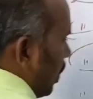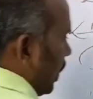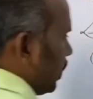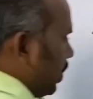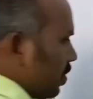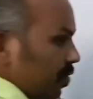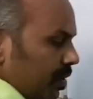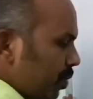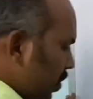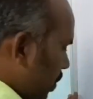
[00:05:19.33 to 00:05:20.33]
And there is
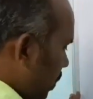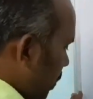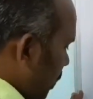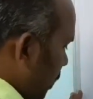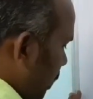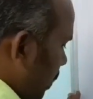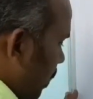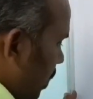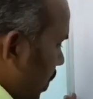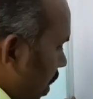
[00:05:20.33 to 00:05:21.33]
one more,
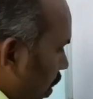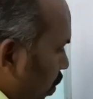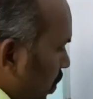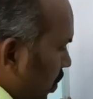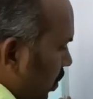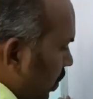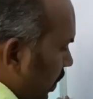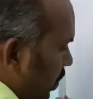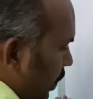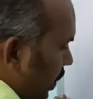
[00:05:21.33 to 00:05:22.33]
how are
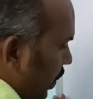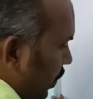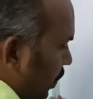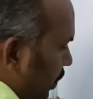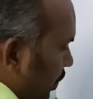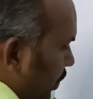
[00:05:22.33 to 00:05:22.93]
things with you.